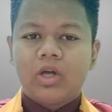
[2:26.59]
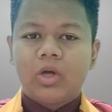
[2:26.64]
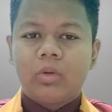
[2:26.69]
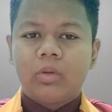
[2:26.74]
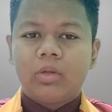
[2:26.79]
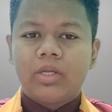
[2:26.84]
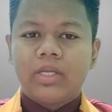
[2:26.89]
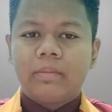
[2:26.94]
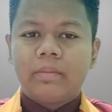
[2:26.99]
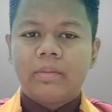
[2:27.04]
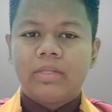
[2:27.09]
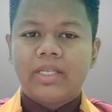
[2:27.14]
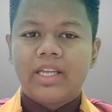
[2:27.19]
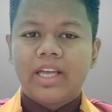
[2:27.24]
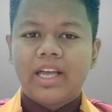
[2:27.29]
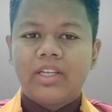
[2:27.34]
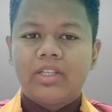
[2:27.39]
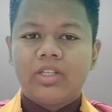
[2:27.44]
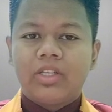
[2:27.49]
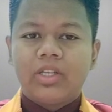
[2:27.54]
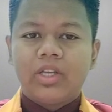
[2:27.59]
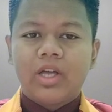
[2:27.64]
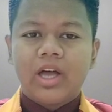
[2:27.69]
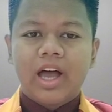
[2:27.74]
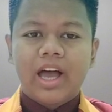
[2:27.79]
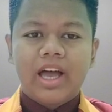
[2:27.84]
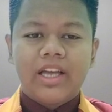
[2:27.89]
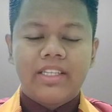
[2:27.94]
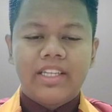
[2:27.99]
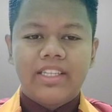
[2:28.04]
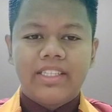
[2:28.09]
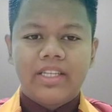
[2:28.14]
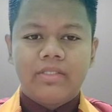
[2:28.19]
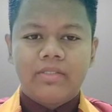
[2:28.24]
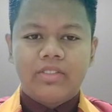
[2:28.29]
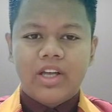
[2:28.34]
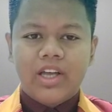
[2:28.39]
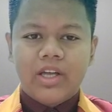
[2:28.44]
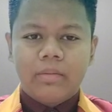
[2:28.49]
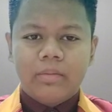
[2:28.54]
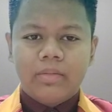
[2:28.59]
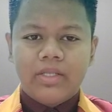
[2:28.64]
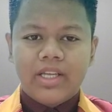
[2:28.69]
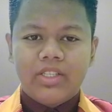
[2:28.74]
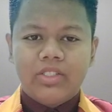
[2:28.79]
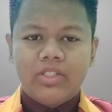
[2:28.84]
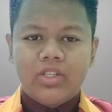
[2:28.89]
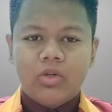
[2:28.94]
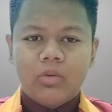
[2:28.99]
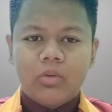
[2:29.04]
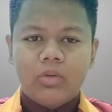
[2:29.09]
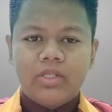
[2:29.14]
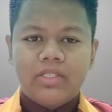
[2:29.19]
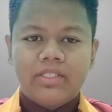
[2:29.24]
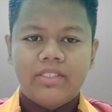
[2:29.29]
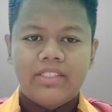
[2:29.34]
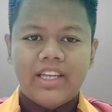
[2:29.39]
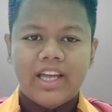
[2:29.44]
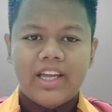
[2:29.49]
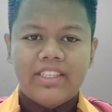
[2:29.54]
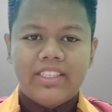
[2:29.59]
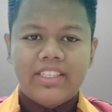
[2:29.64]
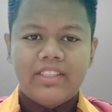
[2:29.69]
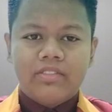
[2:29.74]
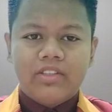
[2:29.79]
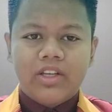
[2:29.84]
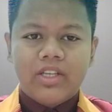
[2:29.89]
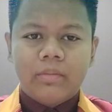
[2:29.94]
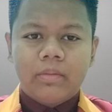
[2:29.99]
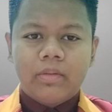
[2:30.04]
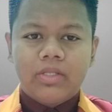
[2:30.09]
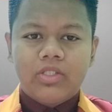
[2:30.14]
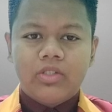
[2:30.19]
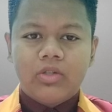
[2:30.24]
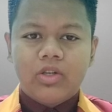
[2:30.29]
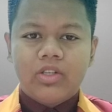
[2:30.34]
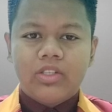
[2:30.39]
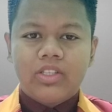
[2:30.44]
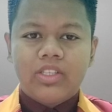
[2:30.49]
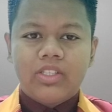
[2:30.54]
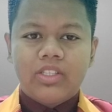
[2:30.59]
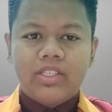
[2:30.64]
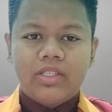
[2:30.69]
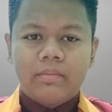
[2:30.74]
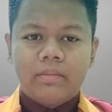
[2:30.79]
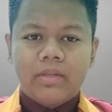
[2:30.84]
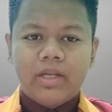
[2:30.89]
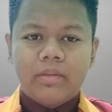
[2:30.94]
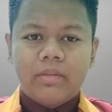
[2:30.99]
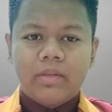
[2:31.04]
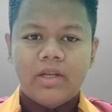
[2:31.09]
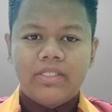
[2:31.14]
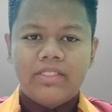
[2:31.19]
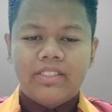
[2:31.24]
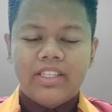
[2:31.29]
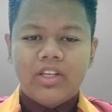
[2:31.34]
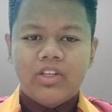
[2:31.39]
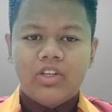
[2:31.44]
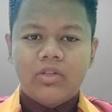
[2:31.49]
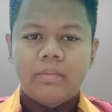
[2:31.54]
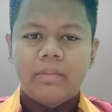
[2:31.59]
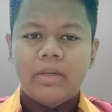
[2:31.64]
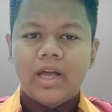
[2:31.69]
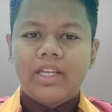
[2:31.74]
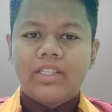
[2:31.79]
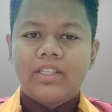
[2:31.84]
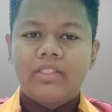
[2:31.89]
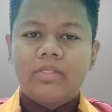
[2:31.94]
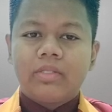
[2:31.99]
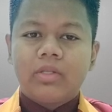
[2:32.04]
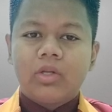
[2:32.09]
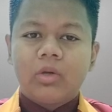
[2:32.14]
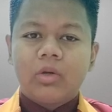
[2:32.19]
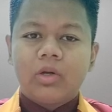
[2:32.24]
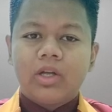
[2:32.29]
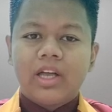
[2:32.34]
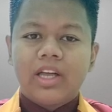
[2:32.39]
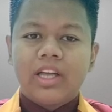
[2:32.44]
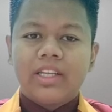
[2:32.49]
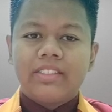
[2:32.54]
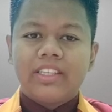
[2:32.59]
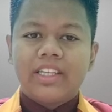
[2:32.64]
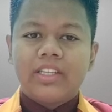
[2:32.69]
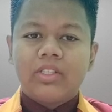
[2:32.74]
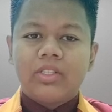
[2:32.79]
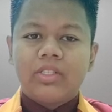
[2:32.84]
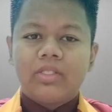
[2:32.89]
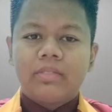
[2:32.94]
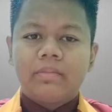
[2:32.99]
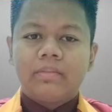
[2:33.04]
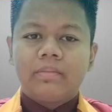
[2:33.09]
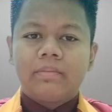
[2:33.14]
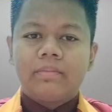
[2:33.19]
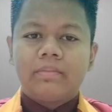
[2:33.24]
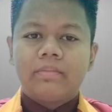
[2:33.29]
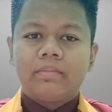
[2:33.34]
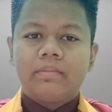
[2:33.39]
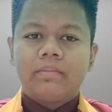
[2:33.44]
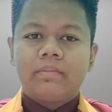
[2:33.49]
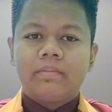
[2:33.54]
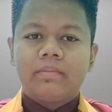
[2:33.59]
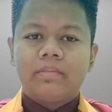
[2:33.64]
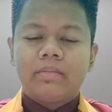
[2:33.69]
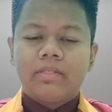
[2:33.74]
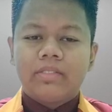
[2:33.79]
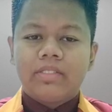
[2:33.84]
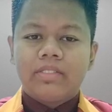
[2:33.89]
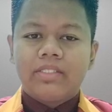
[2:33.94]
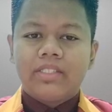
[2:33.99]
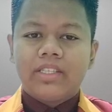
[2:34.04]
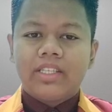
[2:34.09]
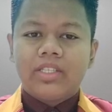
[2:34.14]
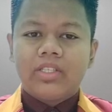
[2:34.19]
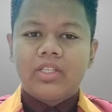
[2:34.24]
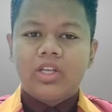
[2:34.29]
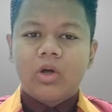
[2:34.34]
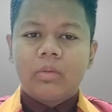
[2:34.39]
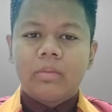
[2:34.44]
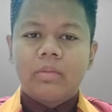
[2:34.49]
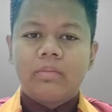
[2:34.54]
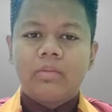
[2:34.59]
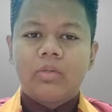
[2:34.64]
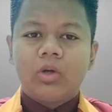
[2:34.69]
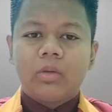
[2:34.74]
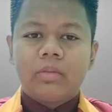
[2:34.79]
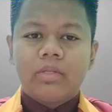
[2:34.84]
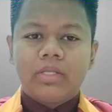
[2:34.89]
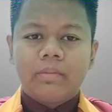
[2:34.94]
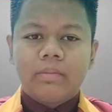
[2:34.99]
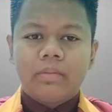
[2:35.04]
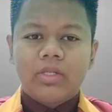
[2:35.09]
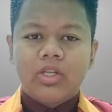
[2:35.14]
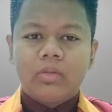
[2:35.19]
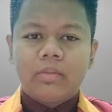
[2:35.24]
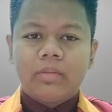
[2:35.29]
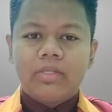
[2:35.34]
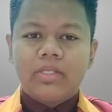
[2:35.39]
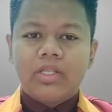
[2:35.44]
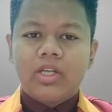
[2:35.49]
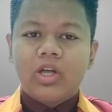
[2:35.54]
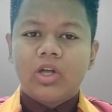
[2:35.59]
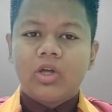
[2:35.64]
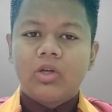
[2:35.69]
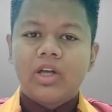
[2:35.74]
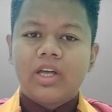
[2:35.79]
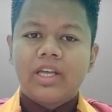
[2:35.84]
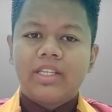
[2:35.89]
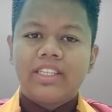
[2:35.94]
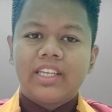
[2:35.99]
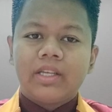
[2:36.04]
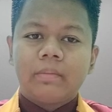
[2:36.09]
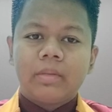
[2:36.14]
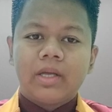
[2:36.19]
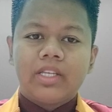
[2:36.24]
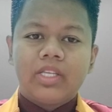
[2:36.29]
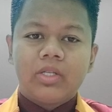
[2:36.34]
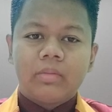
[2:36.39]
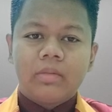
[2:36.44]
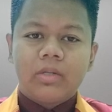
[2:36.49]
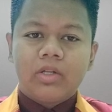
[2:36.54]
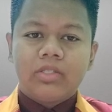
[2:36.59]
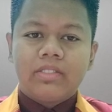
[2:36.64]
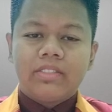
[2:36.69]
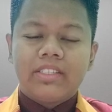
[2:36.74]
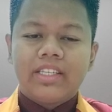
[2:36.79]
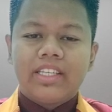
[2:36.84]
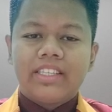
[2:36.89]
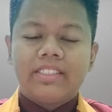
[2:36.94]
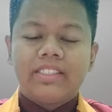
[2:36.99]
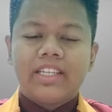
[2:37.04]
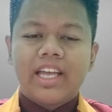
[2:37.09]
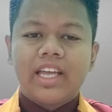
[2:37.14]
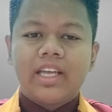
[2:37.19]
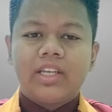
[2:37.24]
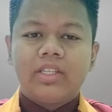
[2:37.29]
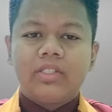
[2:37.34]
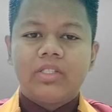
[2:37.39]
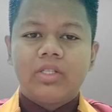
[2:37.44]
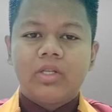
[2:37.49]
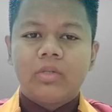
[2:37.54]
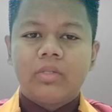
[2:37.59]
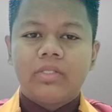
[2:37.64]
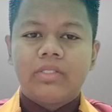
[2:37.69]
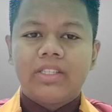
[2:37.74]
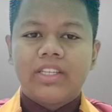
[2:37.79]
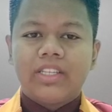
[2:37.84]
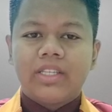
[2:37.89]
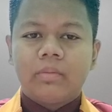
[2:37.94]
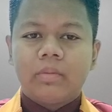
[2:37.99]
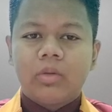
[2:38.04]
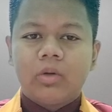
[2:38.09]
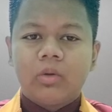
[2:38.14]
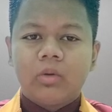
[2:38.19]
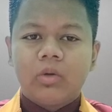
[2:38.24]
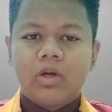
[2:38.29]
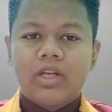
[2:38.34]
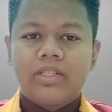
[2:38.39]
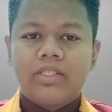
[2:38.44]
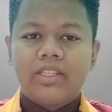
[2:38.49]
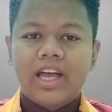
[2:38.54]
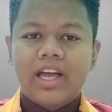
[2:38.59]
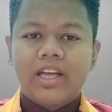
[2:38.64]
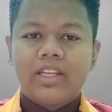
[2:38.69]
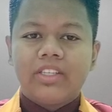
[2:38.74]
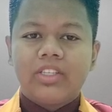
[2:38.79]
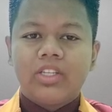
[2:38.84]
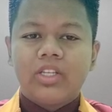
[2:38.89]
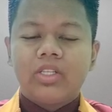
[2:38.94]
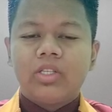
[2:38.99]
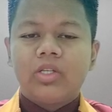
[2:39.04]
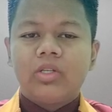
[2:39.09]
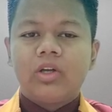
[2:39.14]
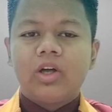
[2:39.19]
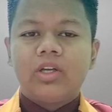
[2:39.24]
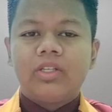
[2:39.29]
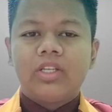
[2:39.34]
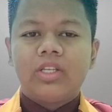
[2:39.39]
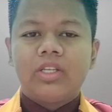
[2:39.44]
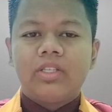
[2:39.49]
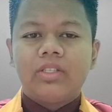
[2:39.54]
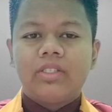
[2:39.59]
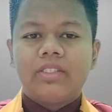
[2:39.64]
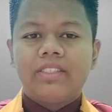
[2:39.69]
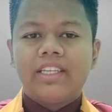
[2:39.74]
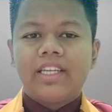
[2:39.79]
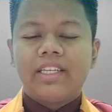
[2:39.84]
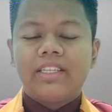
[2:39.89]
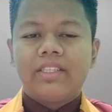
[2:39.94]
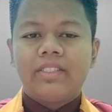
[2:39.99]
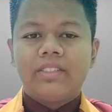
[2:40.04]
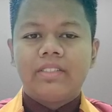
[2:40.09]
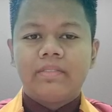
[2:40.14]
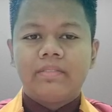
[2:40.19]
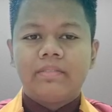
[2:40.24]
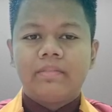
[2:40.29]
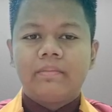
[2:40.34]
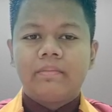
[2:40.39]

Risk mitigation, identifying potential risks and developing strategies to minimize their impact on the organization. 6. Performance measurement, creating benchmarks and indicators to assess progress and adjust strategies as needed.